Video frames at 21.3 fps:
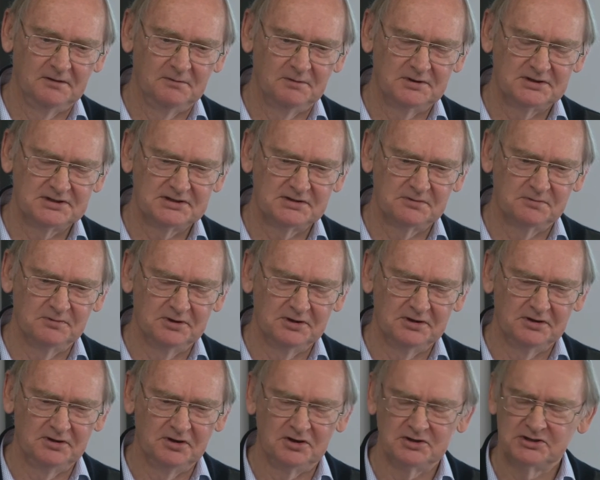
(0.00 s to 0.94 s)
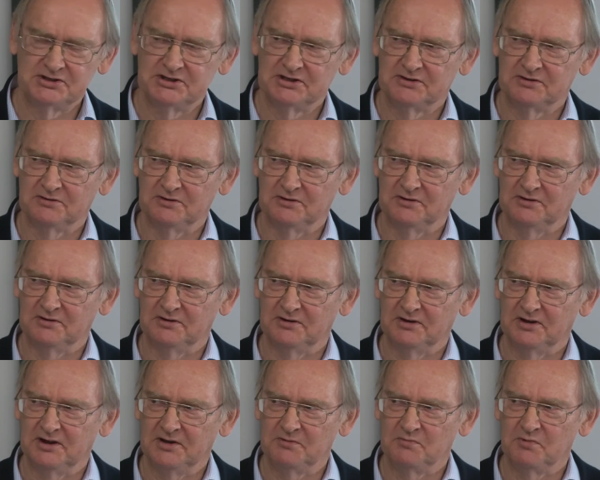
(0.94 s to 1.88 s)
what's the word, logical,
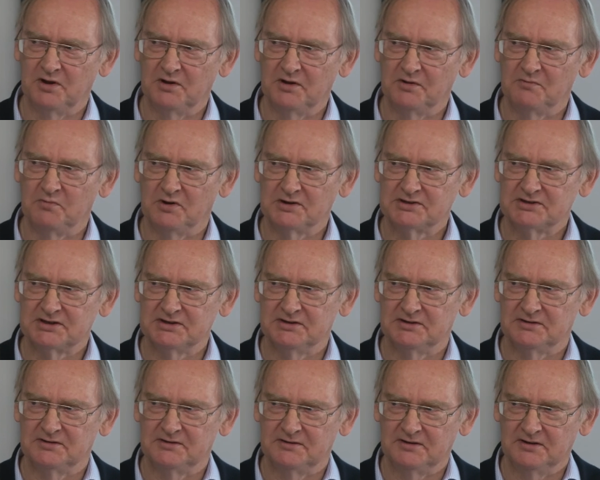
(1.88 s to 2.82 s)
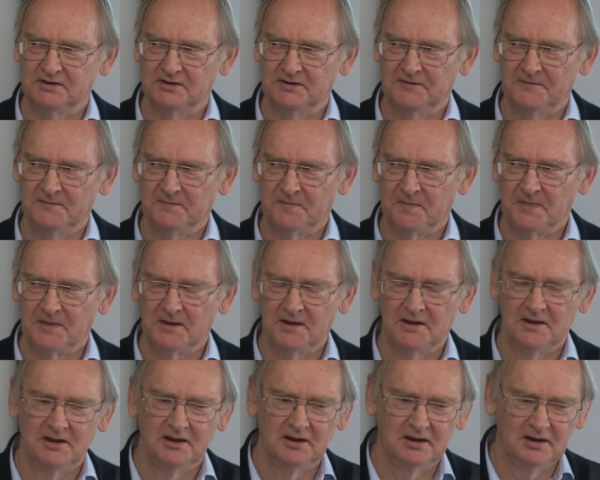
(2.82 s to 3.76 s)
or it wasn't
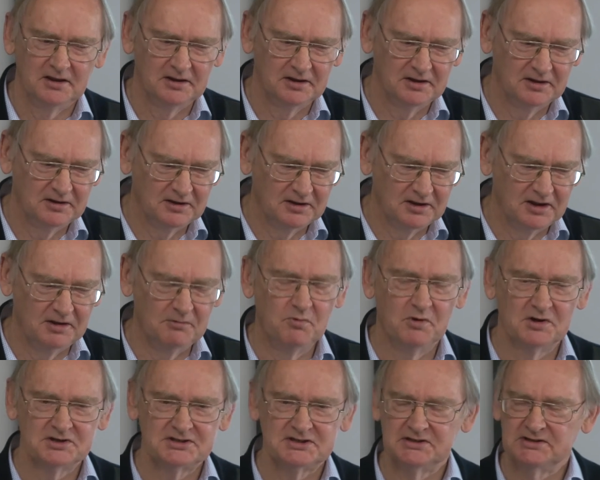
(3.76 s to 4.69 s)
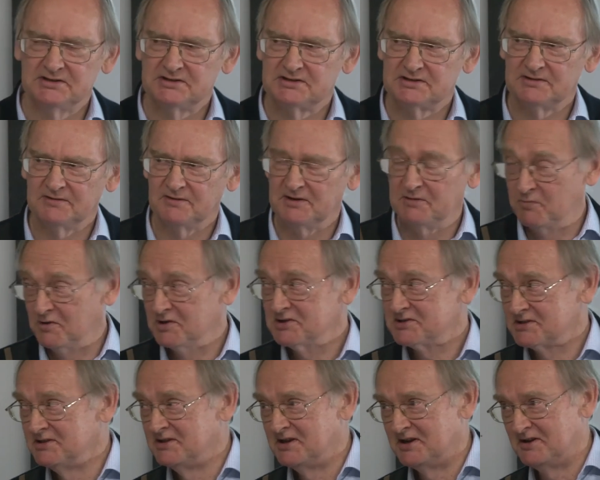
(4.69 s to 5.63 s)

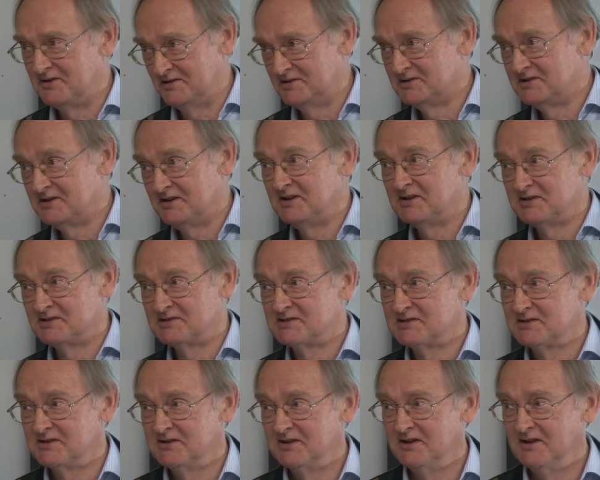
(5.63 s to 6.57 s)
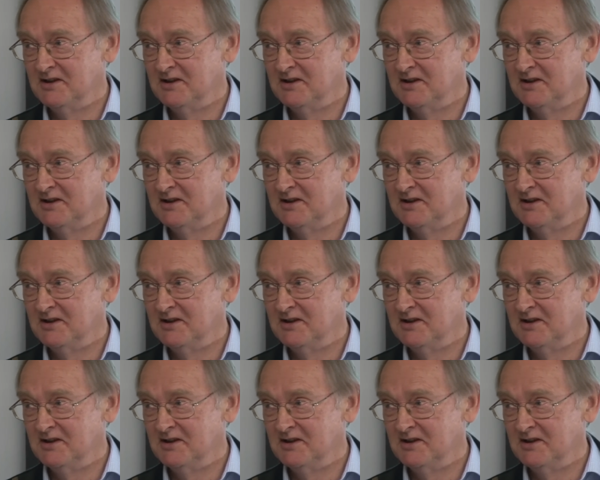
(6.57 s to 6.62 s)
inherent, yes.